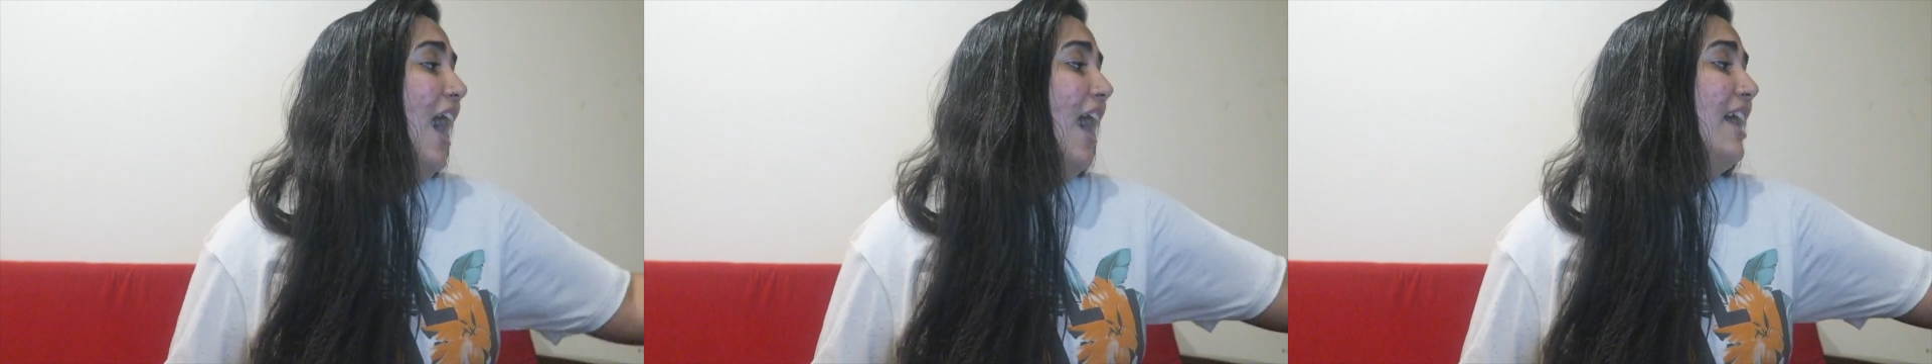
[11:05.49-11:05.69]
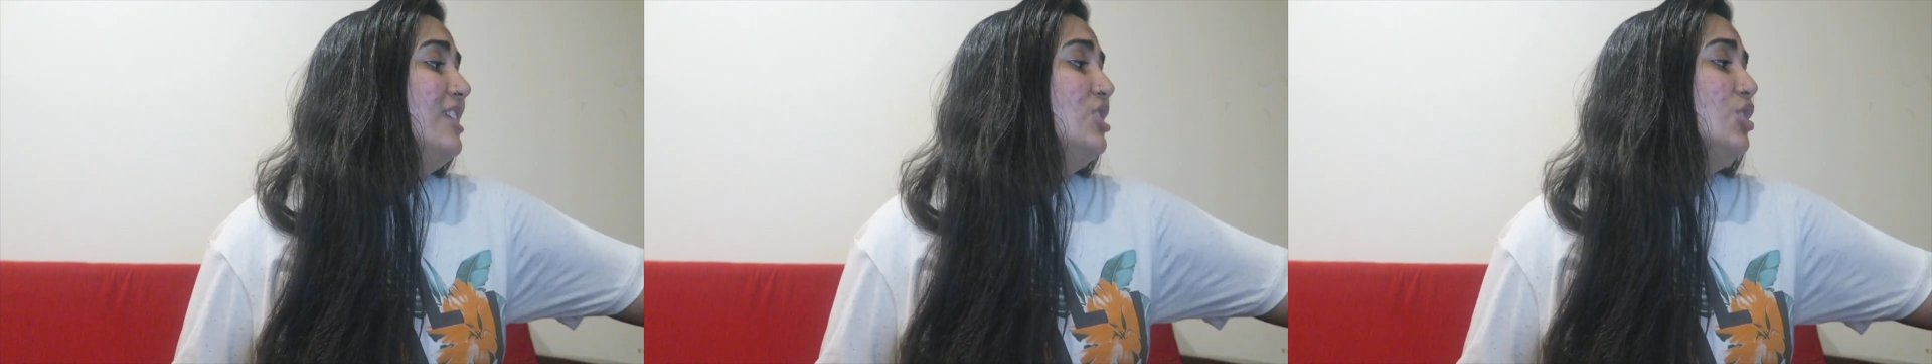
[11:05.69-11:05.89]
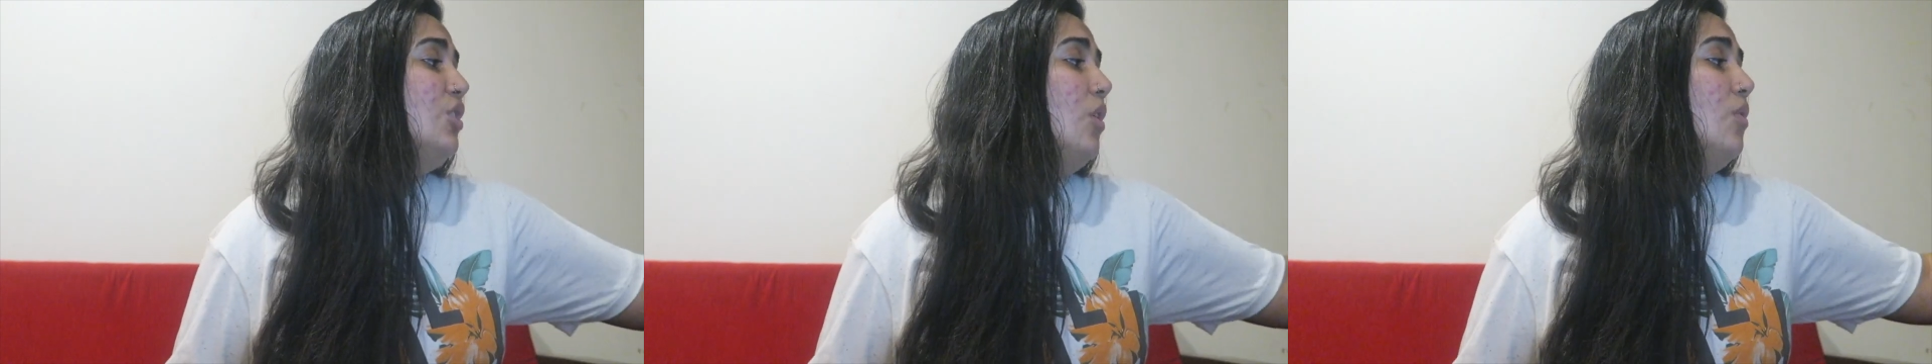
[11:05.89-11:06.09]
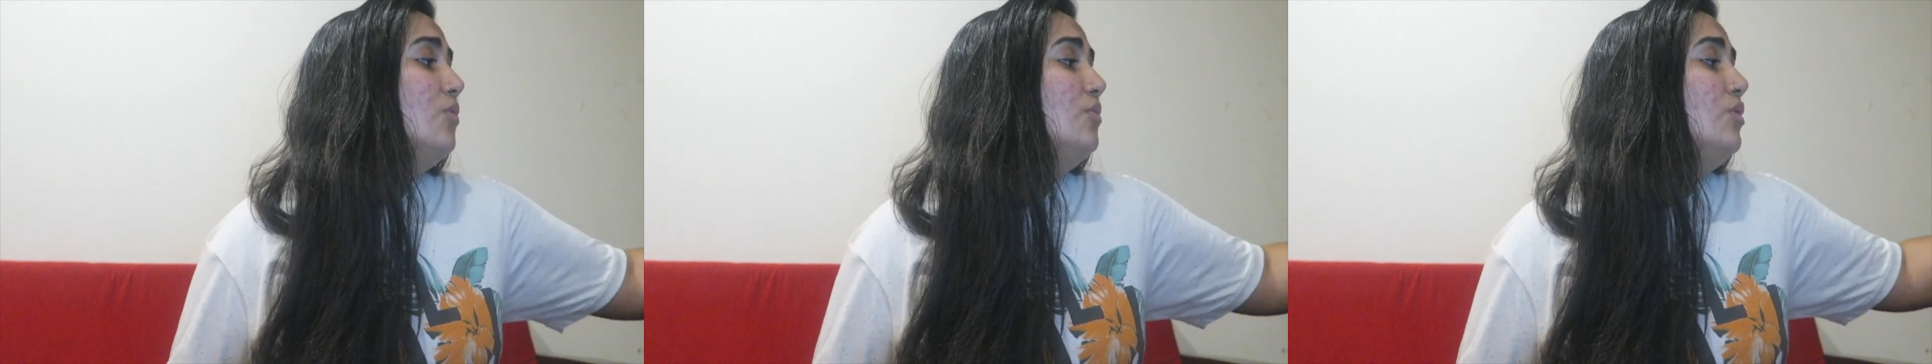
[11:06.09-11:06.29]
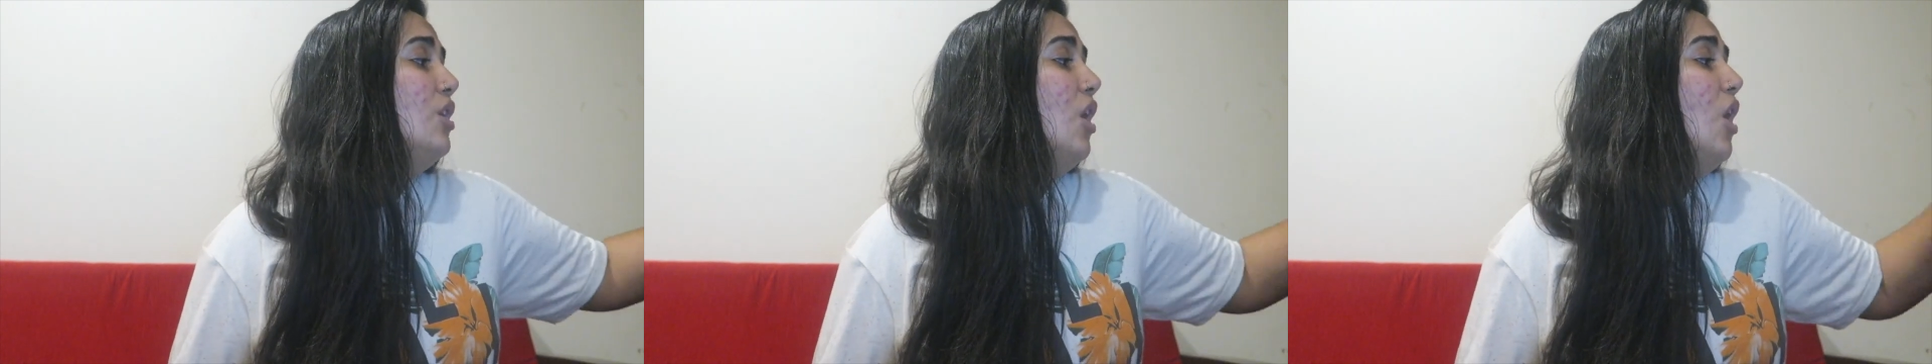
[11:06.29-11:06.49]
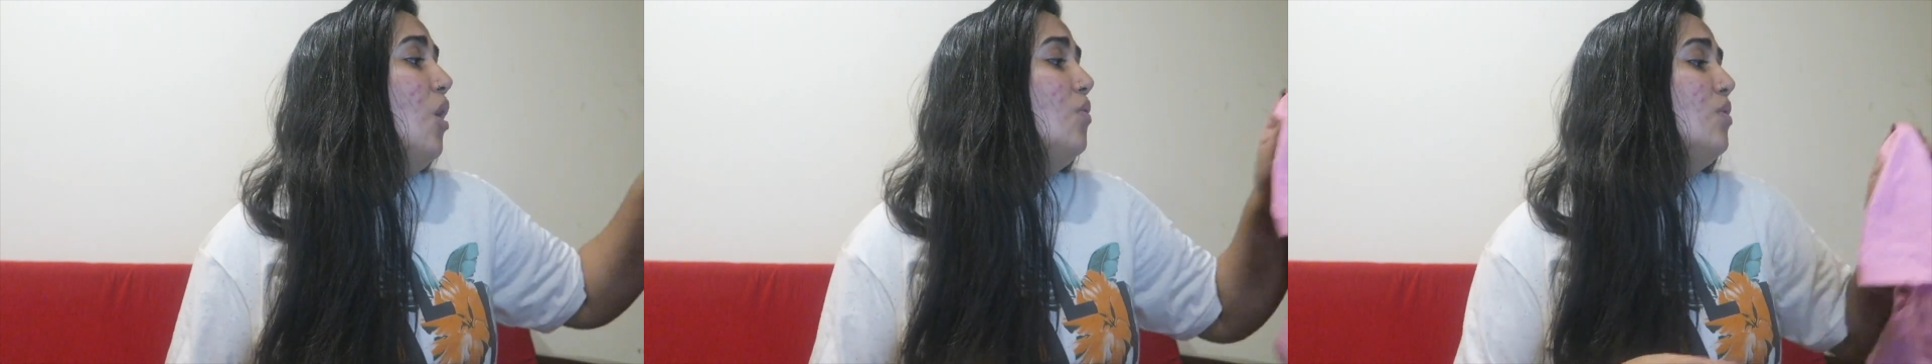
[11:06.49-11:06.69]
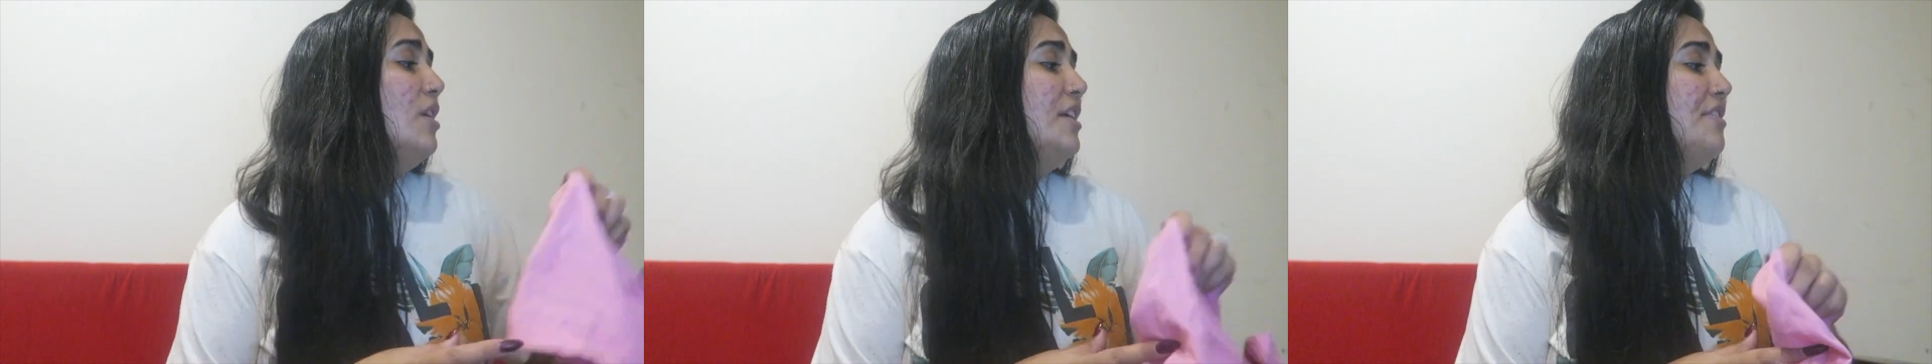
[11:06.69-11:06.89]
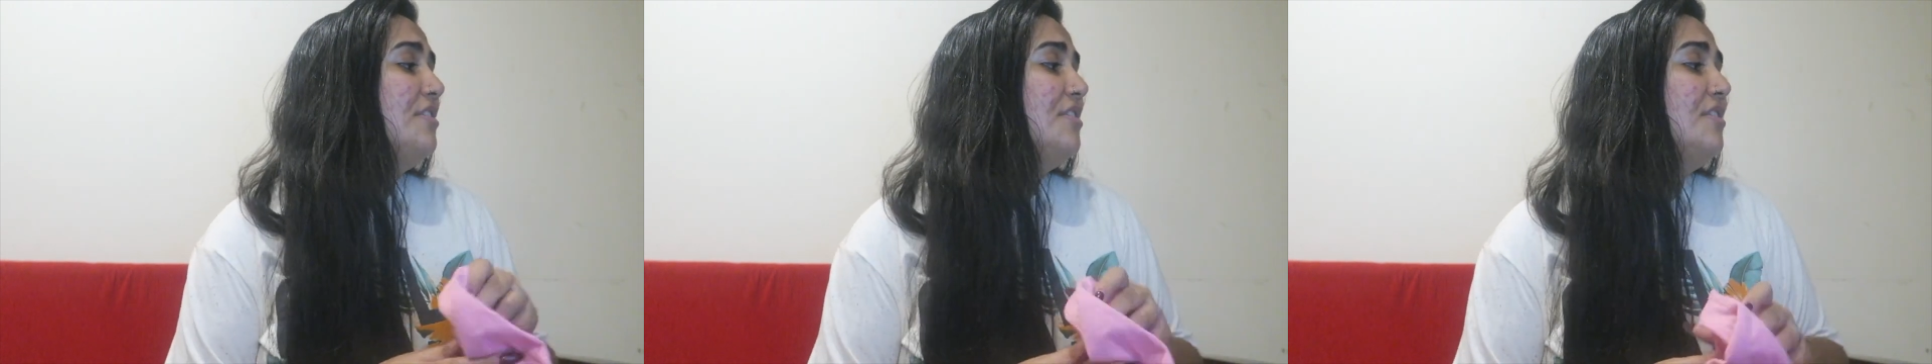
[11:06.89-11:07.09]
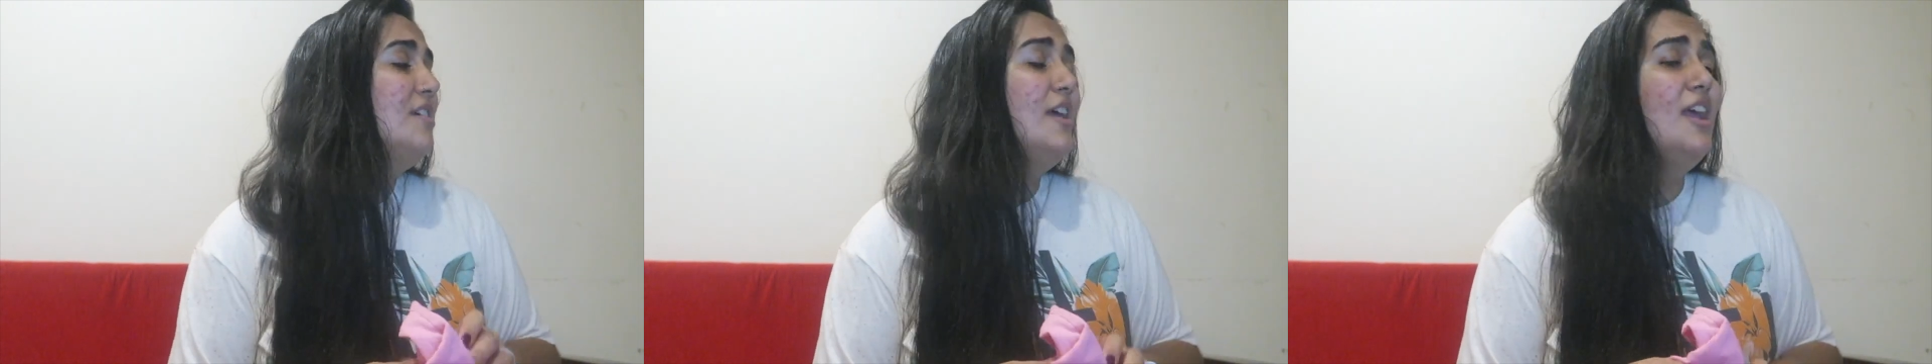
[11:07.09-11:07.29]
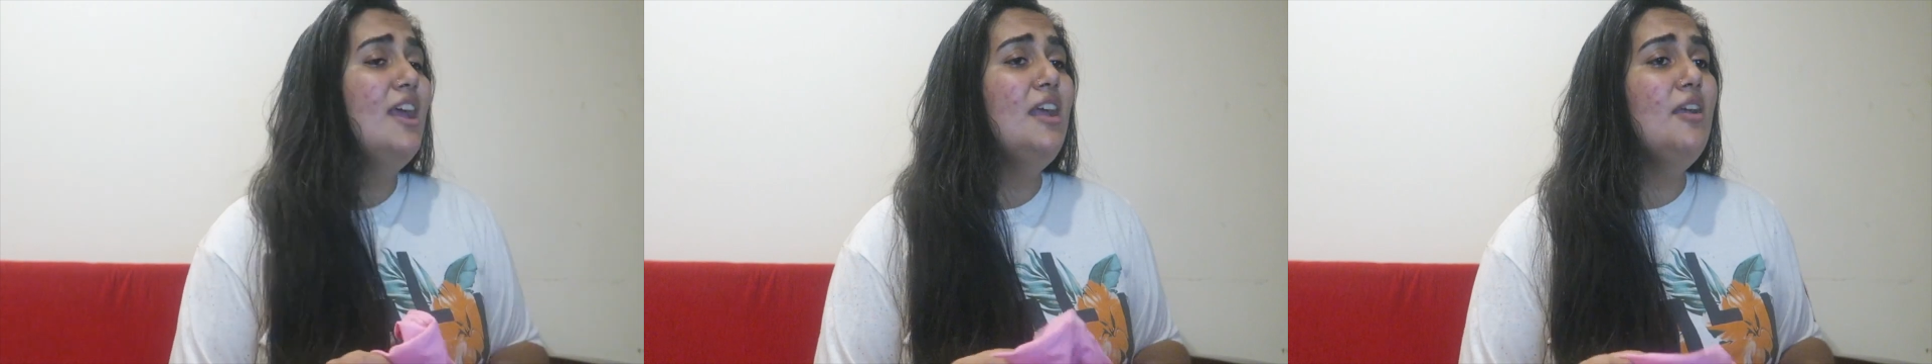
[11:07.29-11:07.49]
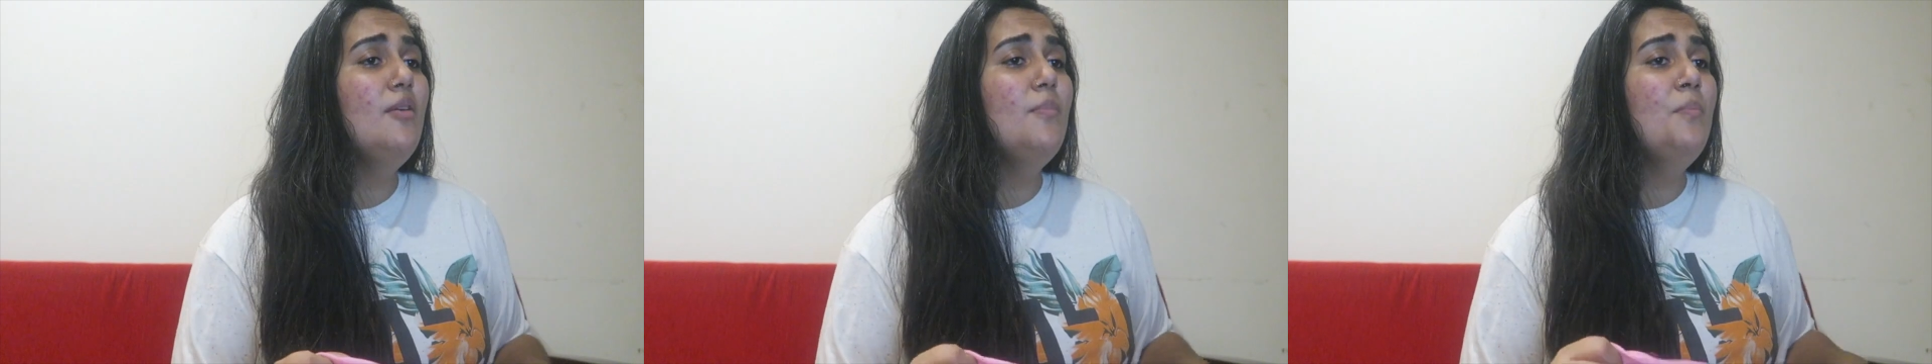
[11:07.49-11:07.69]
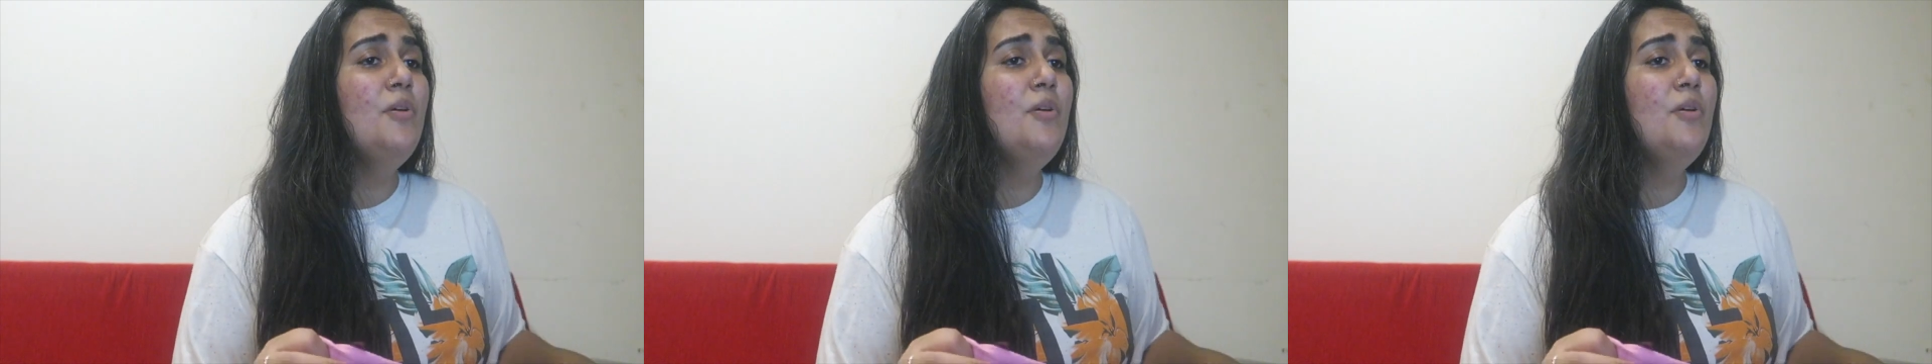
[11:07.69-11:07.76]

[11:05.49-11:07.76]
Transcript: I don't know a thing